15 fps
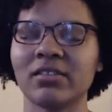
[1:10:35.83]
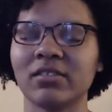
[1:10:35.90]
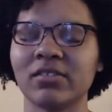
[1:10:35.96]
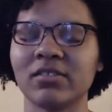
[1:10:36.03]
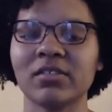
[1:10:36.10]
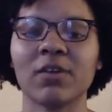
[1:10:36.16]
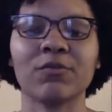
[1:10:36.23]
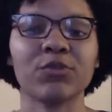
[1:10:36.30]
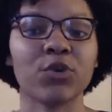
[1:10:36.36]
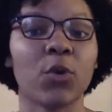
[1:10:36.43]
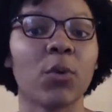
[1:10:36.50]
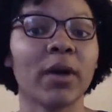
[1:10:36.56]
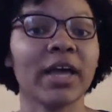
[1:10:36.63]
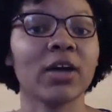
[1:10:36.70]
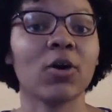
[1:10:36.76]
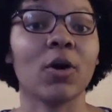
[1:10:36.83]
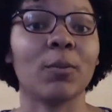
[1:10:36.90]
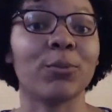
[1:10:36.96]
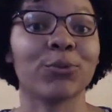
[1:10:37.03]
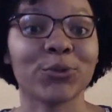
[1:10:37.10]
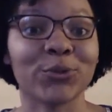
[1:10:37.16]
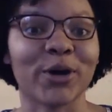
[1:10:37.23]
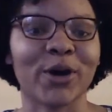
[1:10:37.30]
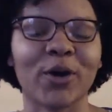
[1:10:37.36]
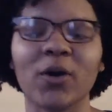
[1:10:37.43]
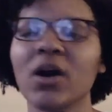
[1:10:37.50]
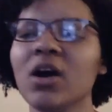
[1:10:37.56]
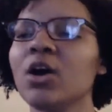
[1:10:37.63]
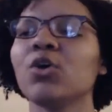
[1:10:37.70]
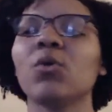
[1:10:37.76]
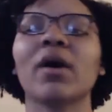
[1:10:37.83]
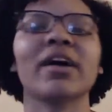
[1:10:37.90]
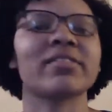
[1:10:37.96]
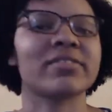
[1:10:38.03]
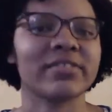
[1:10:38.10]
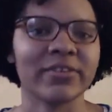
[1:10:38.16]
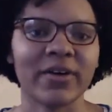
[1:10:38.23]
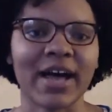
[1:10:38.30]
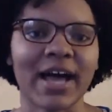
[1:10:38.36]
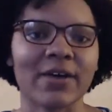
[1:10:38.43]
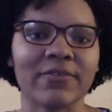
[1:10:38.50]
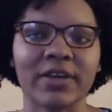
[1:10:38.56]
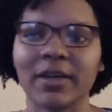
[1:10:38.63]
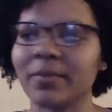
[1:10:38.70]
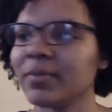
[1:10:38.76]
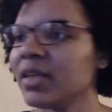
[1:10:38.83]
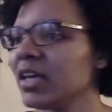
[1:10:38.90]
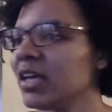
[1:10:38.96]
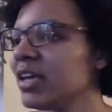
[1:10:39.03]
stuffed toy called Bruno, who I still have him.